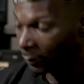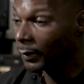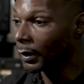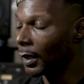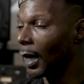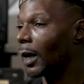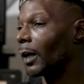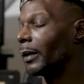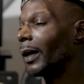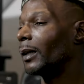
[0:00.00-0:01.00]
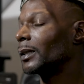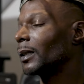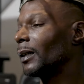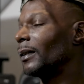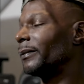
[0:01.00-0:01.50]
Nah, not
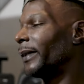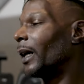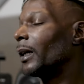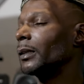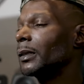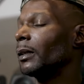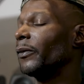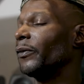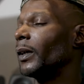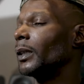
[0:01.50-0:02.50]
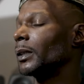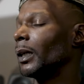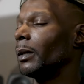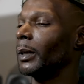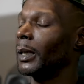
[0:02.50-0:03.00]
until the feds
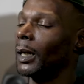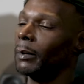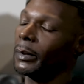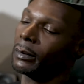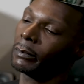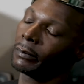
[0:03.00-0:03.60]
came and got me.